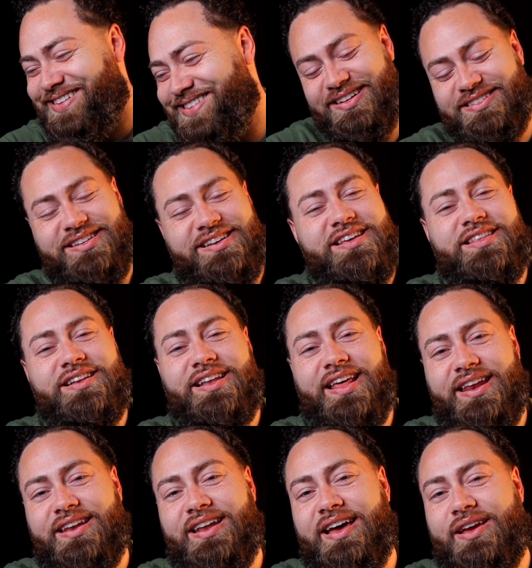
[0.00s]
It's another
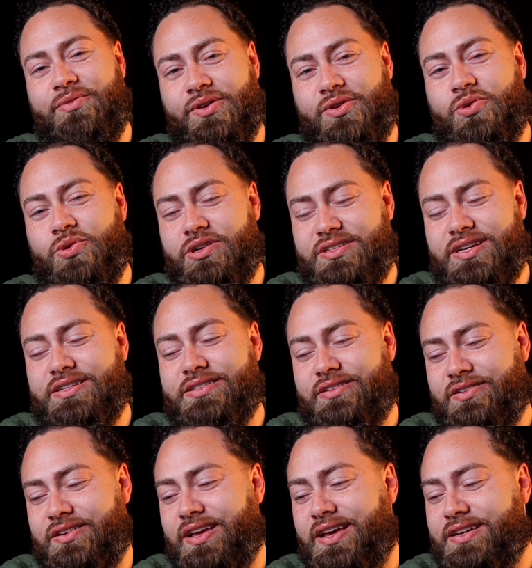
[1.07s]
late night record session,
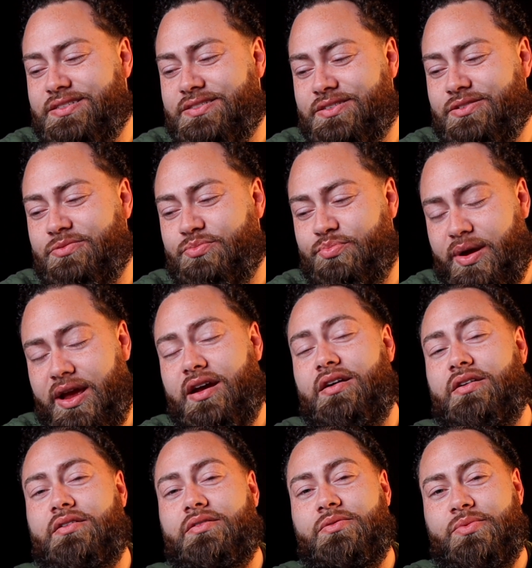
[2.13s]
okay? So
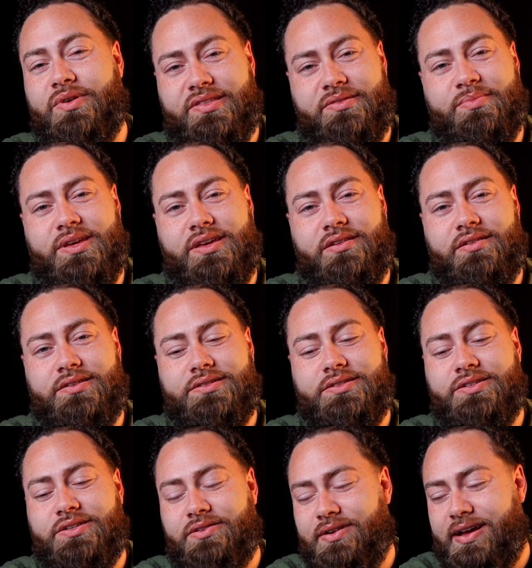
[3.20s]
bear with me,
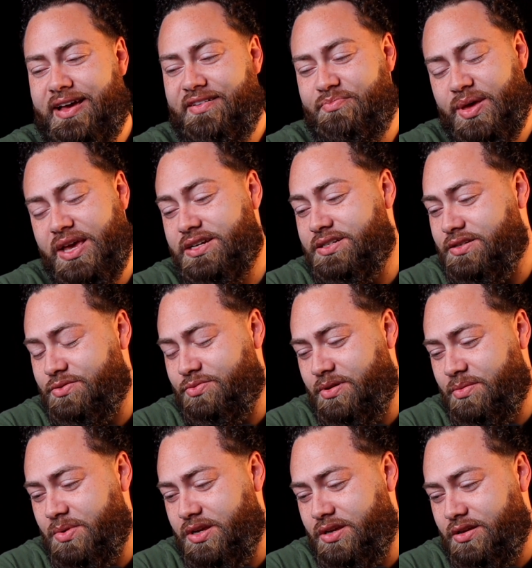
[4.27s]
have patience
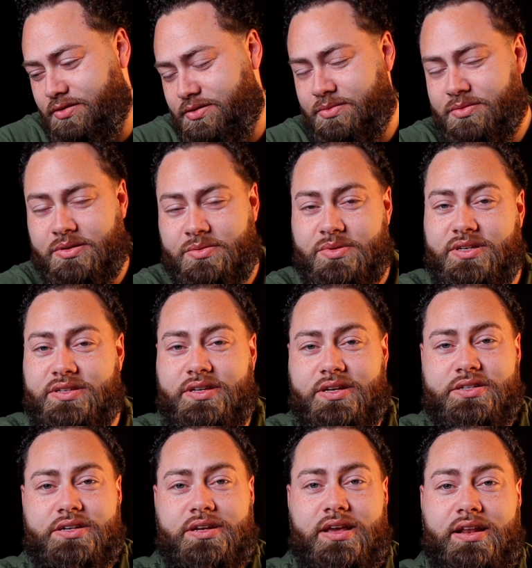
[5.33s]
with me. Sometimes I
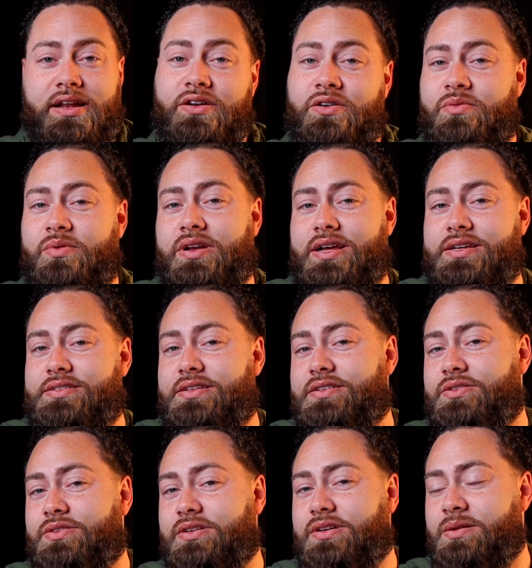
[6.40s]
say shit and I don't realize it
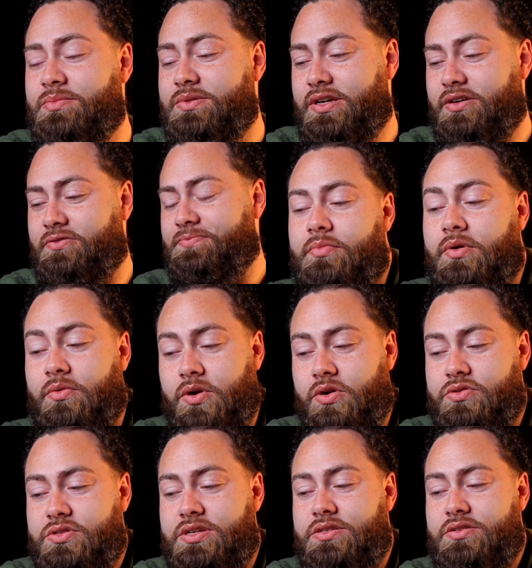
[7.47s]
until it comes out. But
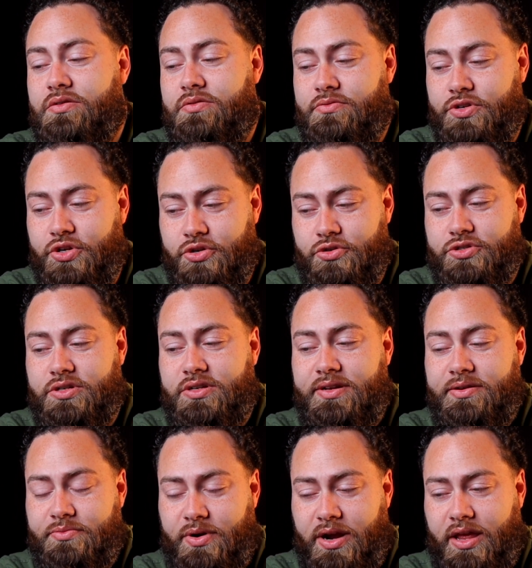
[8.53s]
roses are
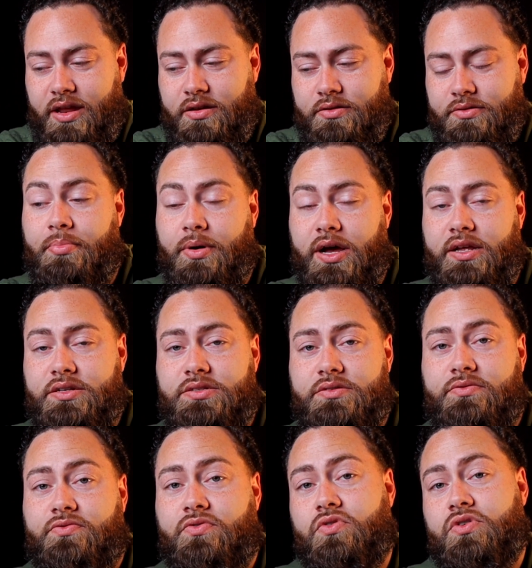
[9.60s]
usually red, but
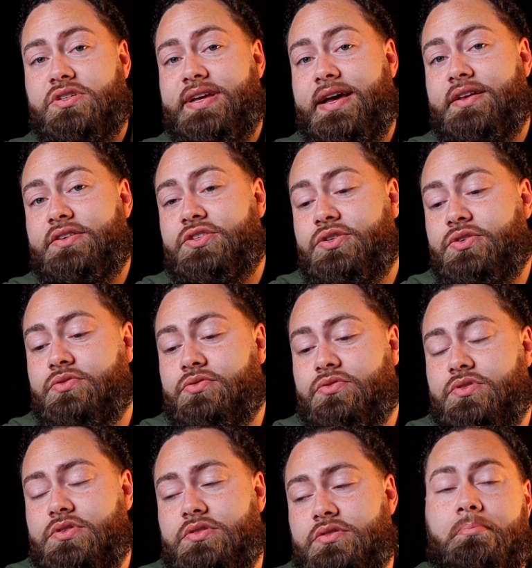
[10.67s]
for
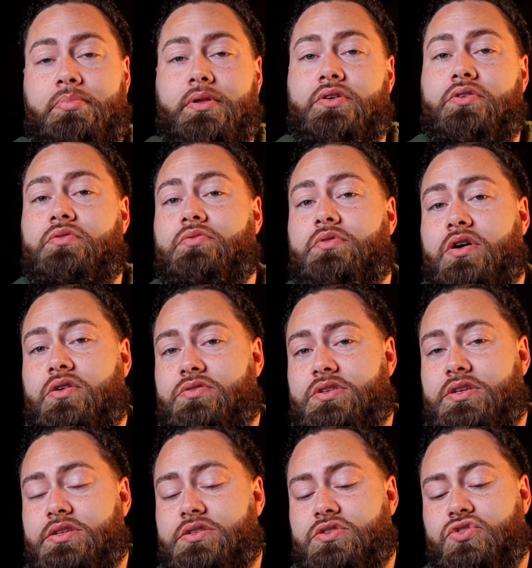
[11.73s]
tattoos, blue
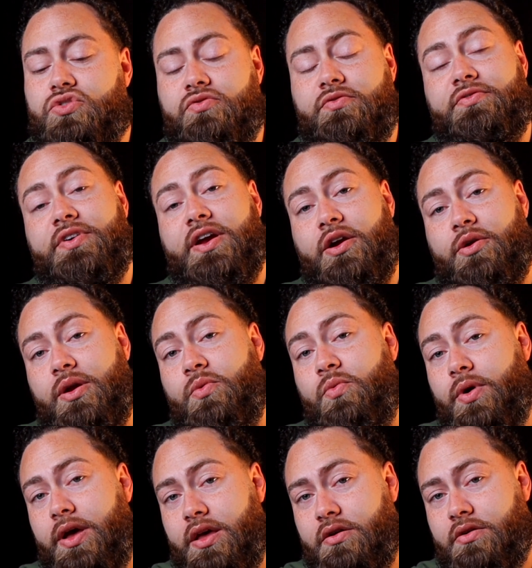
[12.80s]
roses do very
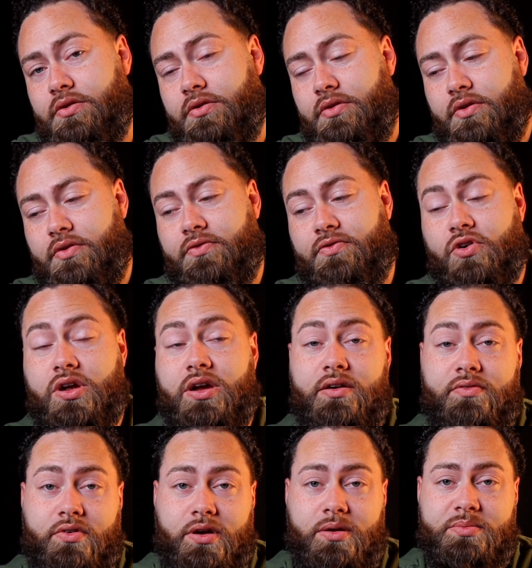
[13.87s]
well for
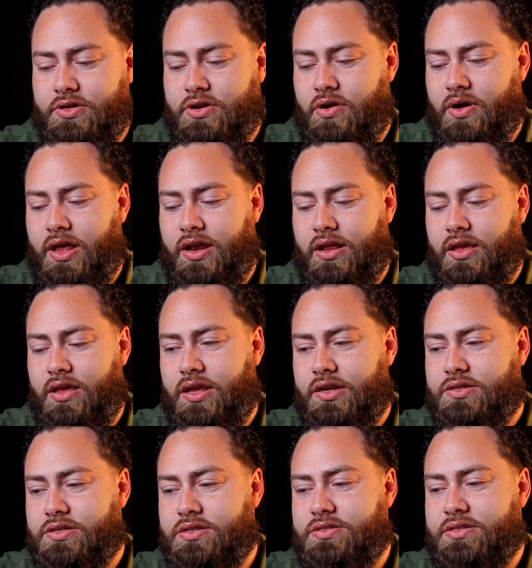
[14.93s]
cover up. Go ahead and get
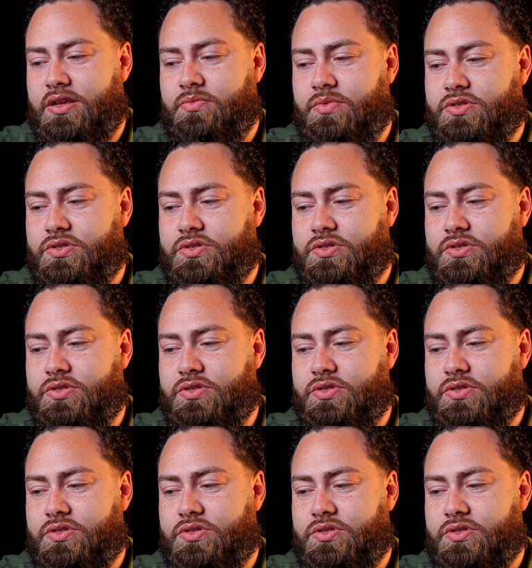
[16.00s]
to this end